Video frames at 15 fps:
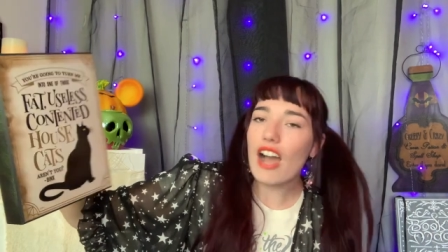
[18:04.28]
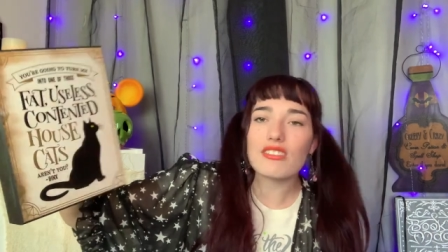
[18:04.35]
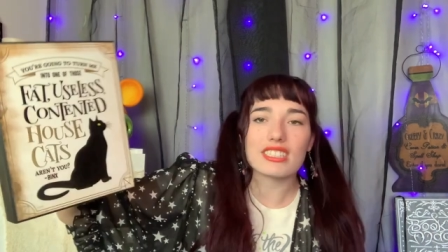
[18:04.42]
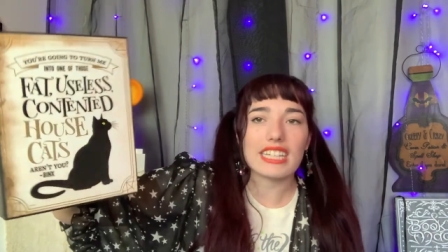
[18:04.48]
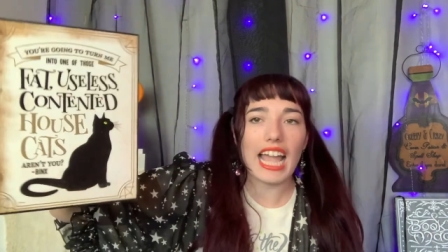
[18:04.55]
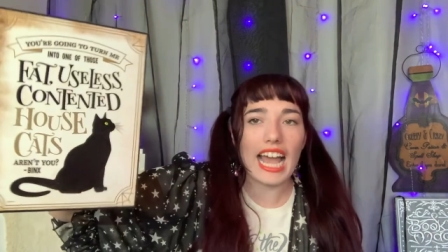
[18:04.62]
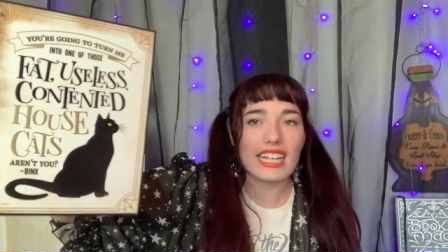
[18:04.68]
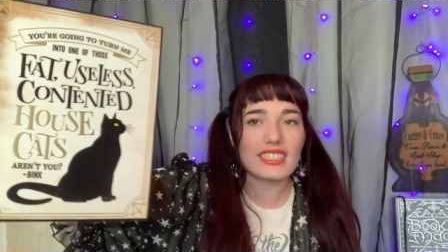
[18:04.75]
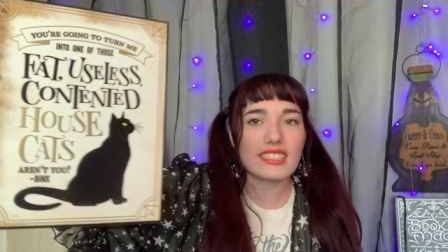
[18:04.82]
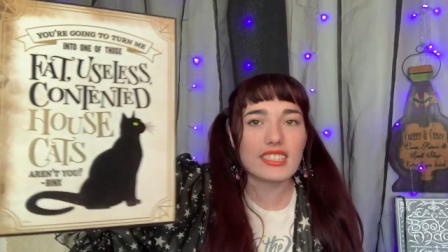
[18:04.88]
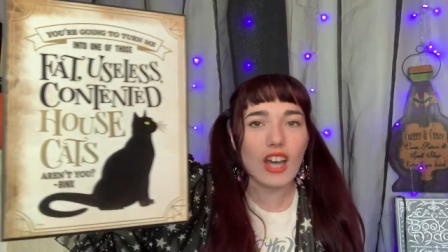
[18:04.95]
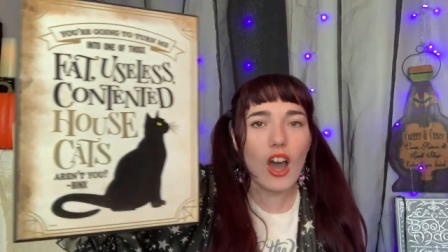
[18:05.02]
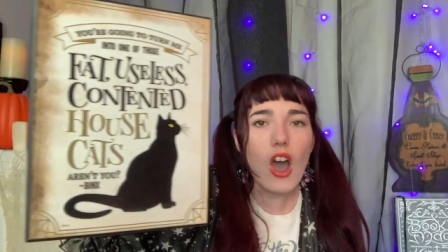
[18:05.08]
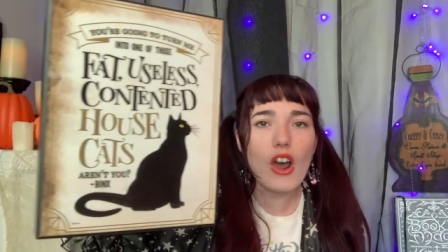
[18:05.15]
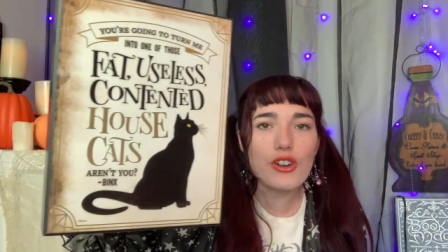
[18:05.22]
house cats,
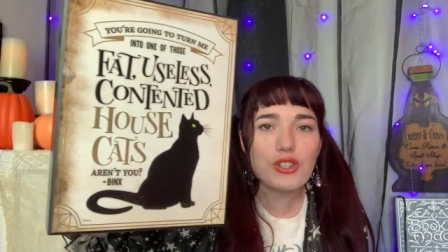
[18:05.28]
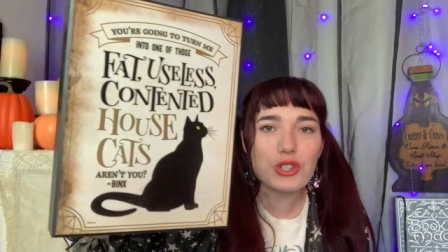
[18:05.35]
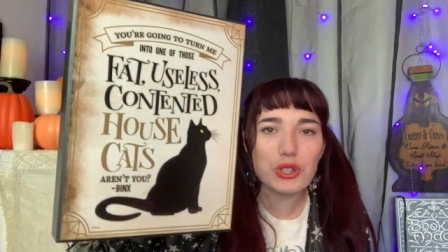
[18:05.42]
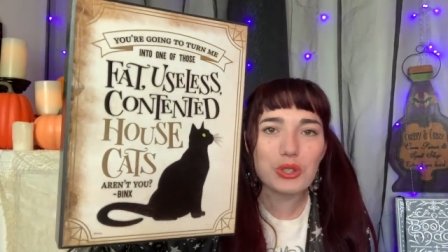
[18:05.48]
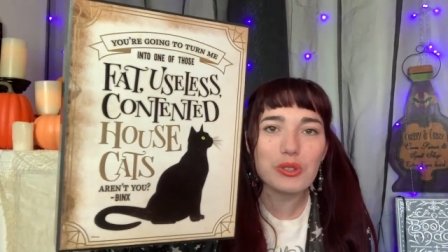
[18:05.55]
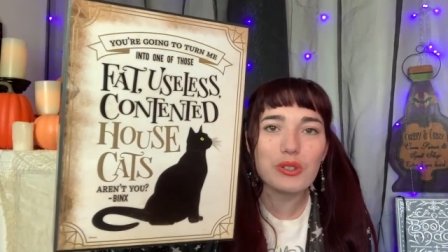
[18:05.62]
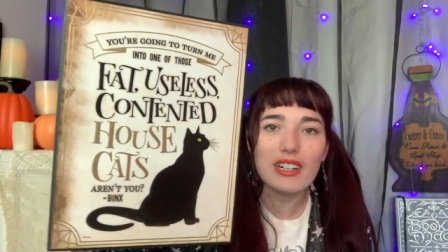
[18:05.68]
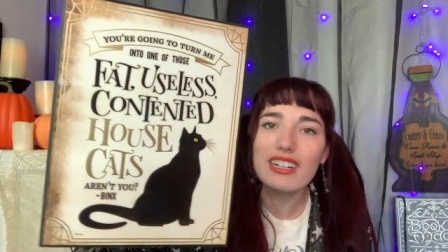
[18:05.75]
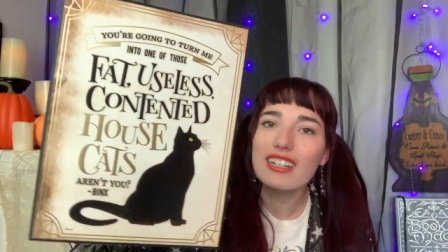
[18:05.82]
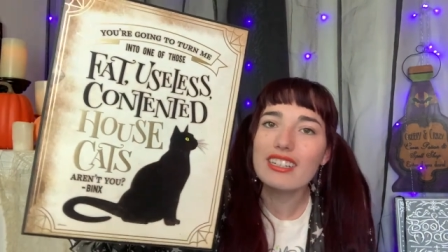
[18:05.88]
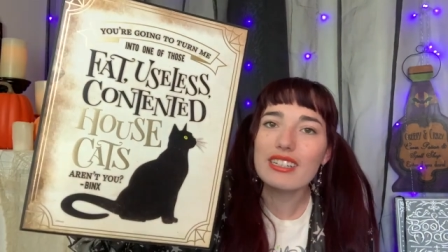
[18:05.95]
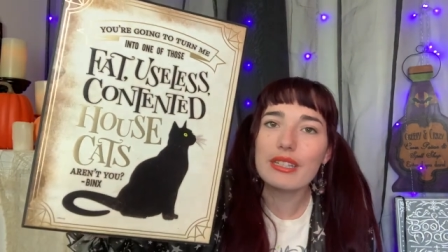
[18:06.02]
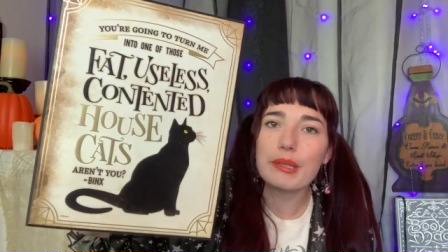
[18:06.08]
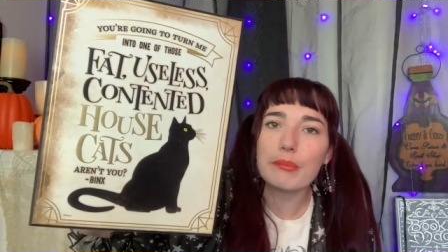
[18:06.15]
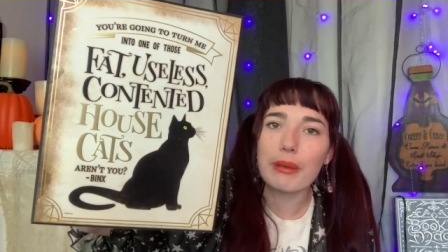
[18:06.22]
aren't you,
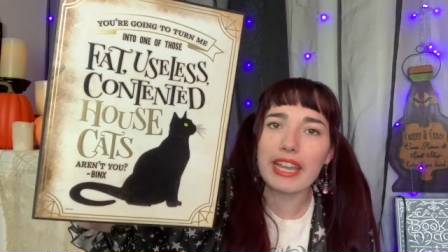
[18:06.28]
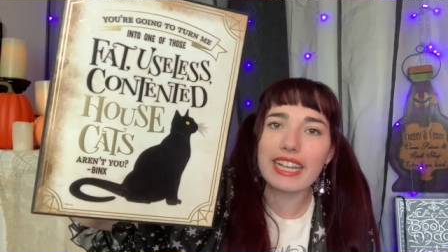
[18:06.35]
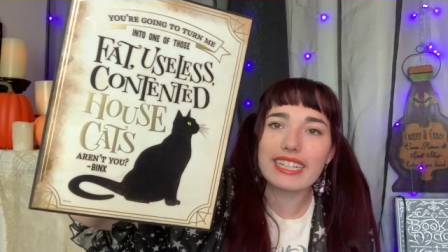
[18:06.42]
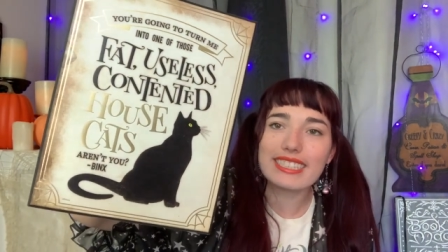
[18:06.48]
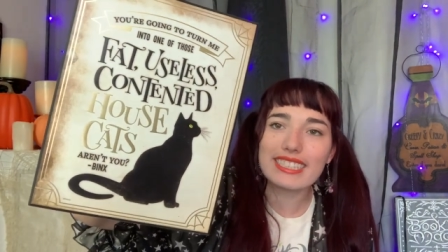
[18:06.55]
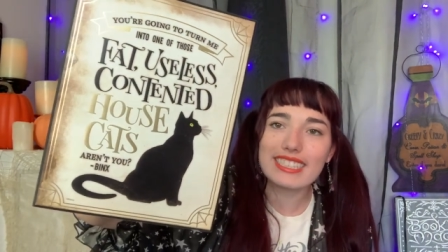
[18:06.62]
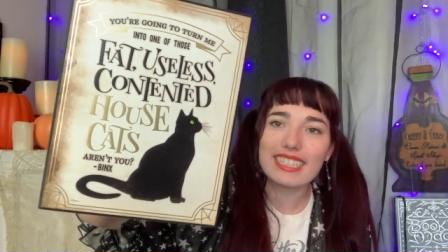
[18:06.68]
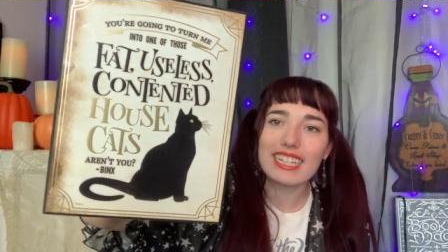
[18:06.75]
Binks?"